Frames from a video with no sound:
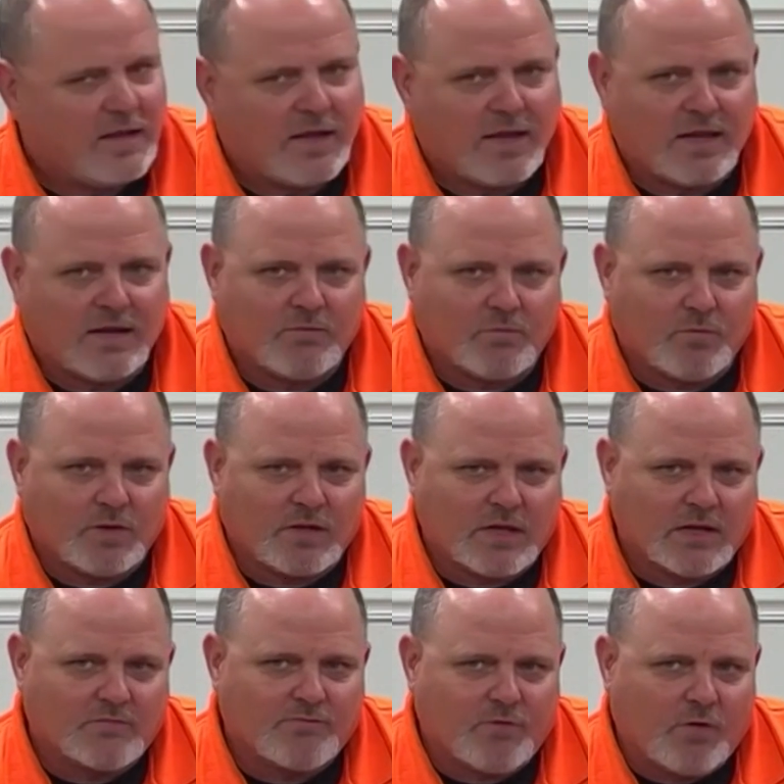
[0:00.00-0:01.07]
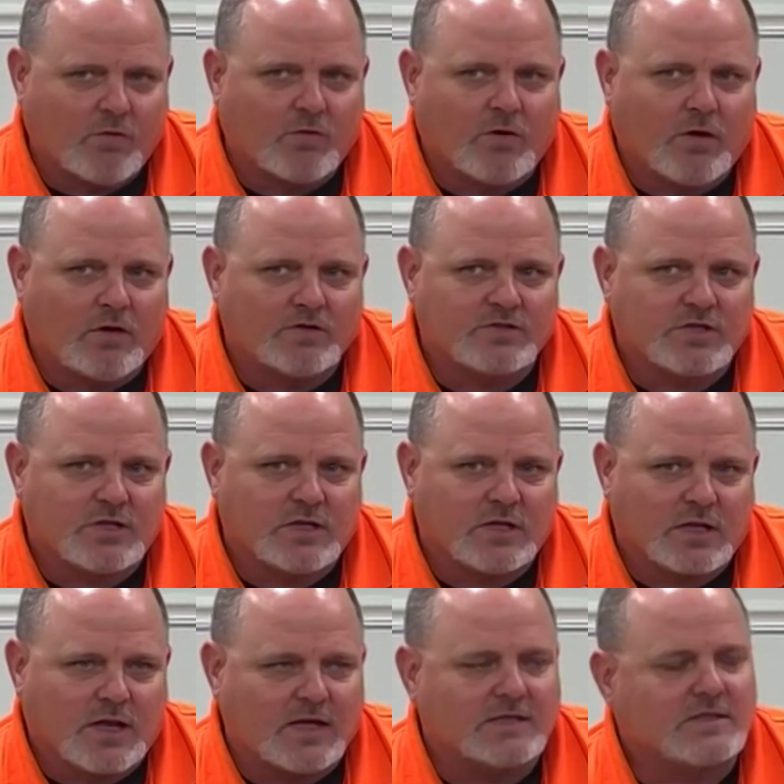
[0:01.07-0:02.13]
And we get phone calls in
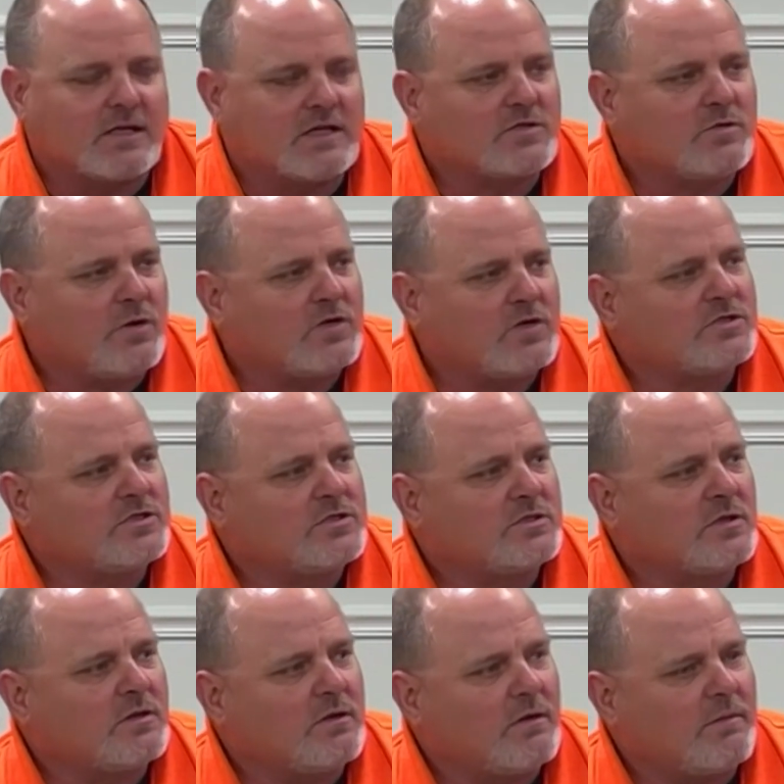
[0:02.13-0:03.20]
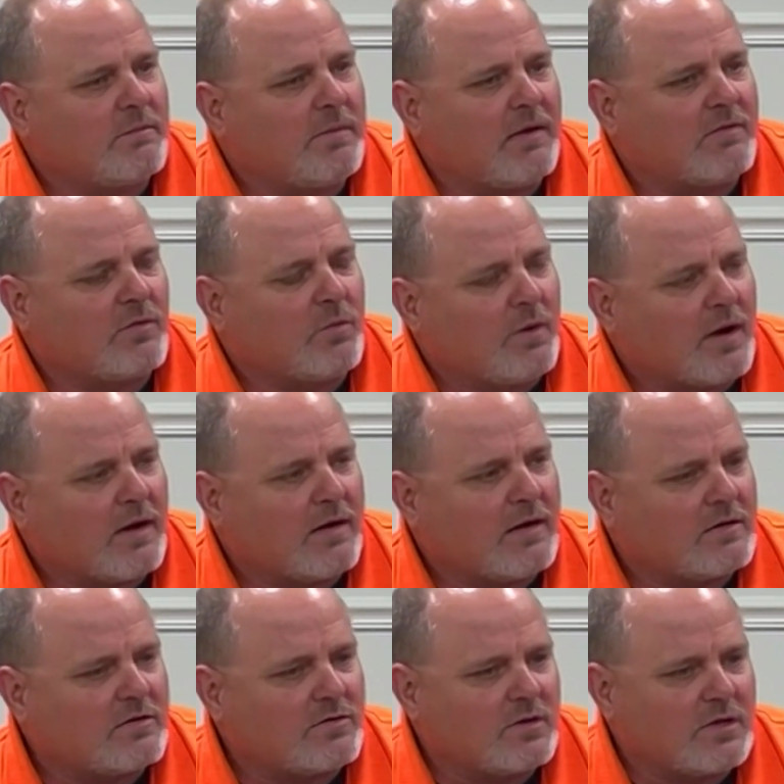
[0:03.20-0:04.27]
and guys ask questions about the
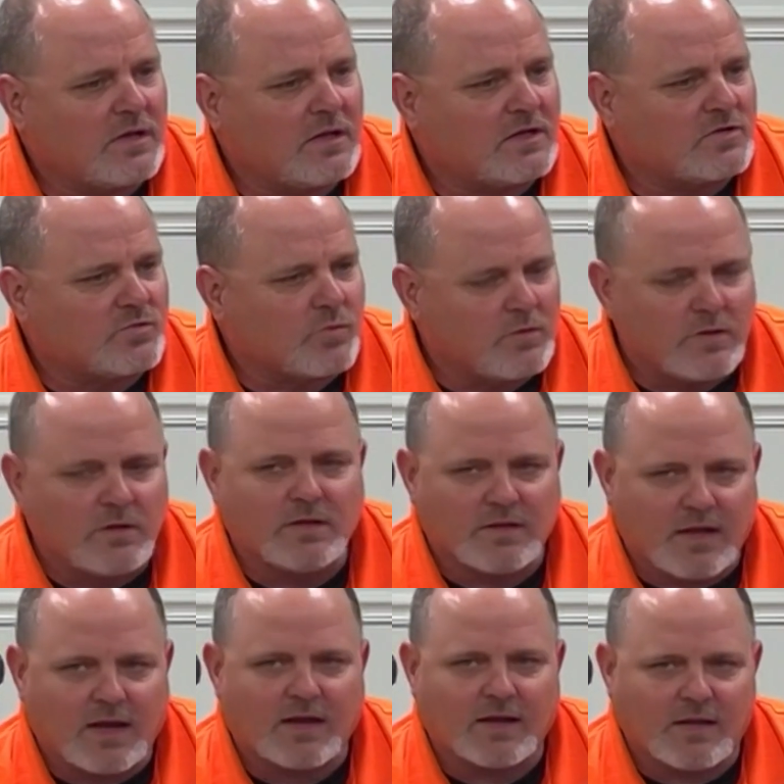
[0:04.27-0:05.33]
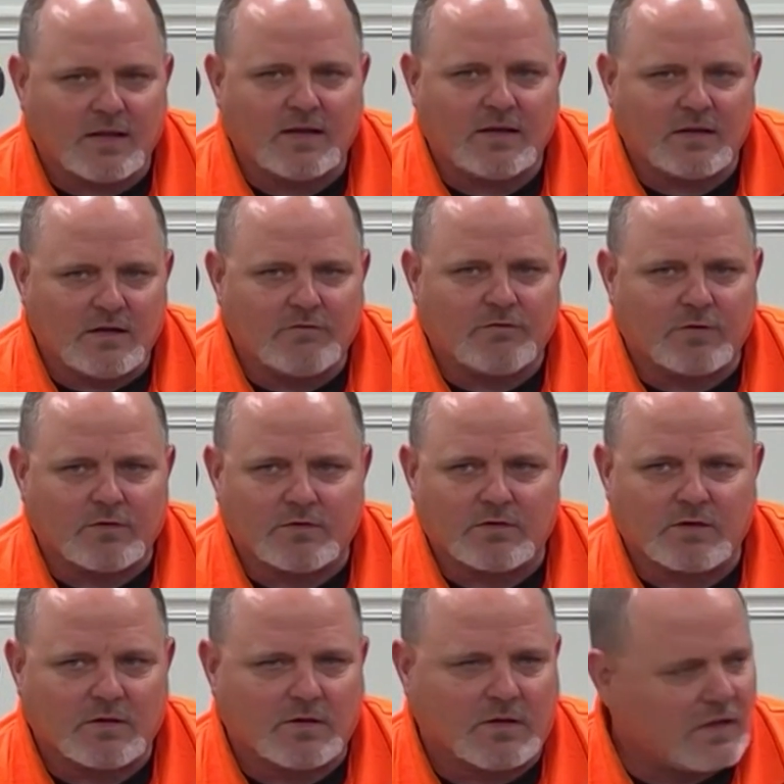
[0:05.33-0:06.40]
wiring to it, and it's really not any different
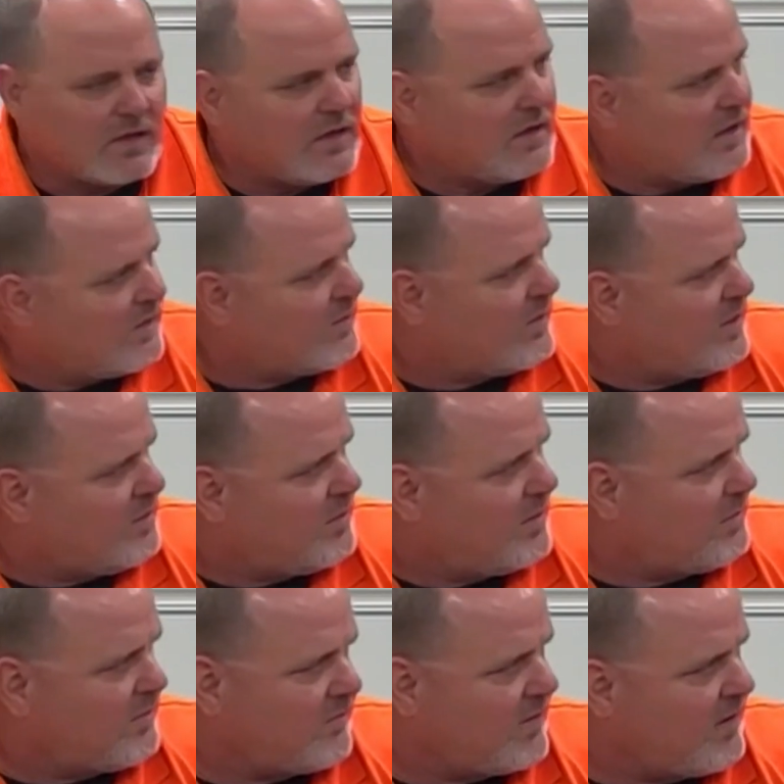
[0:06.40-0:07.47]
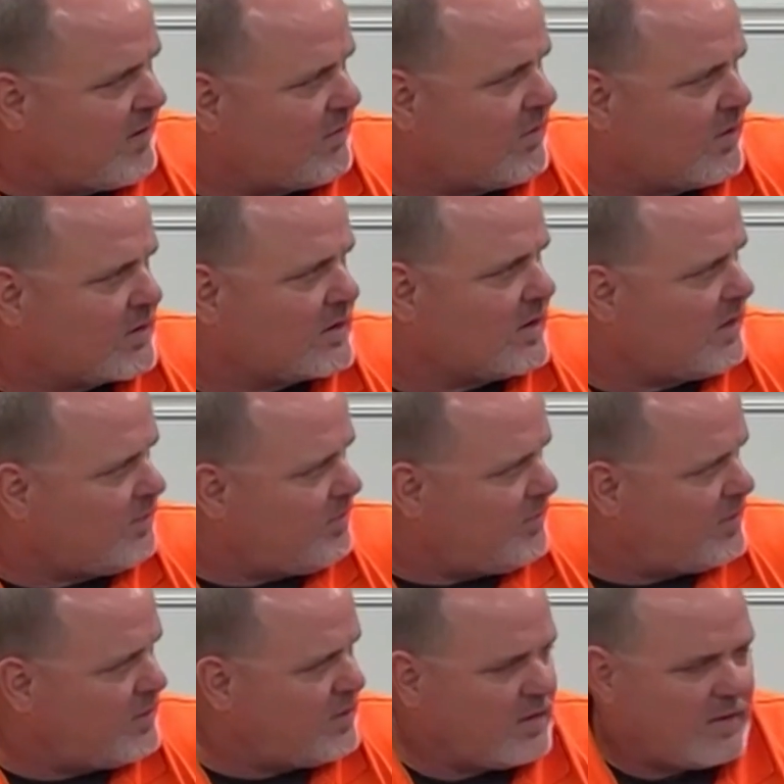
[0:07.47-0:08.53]
than any other heat pump I've ever hooked up.
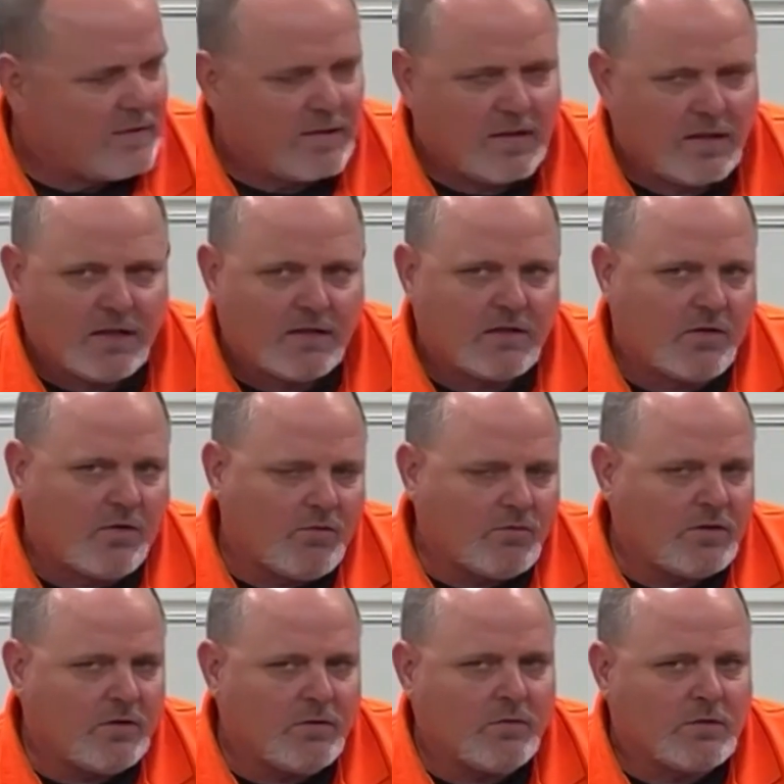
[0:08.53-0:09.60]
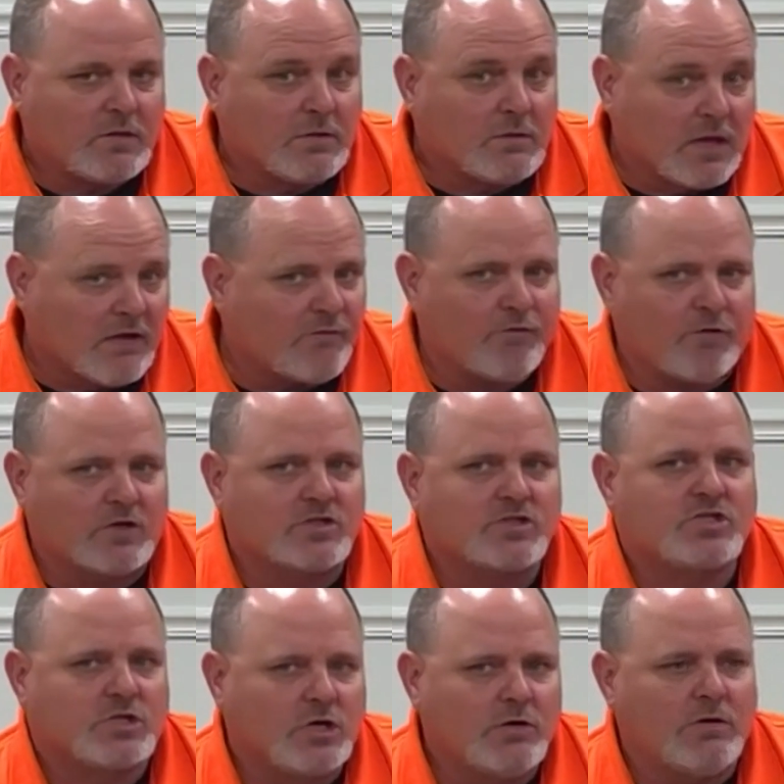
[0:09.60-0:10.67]
The only
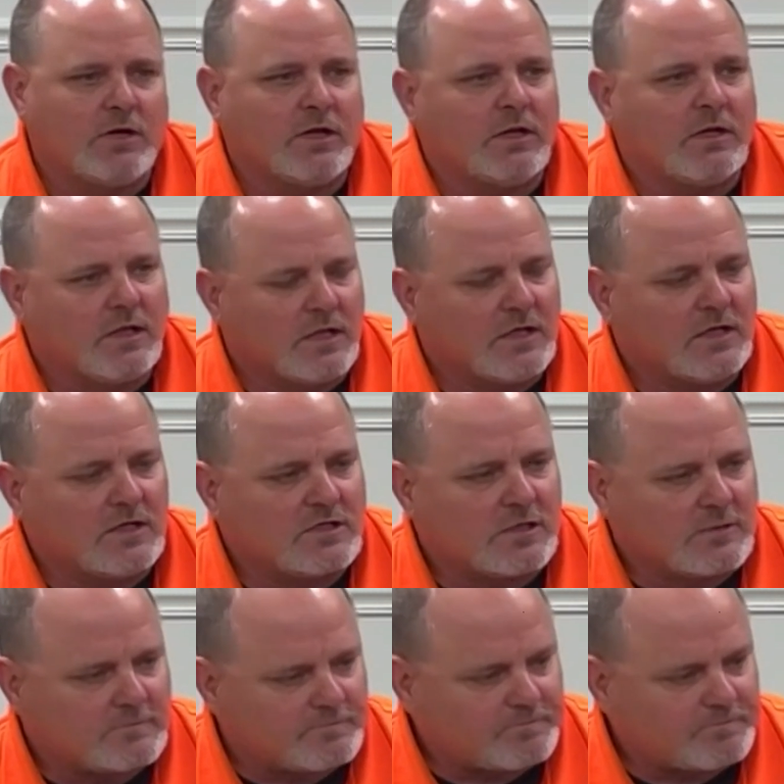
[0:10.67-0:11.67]
difference to it is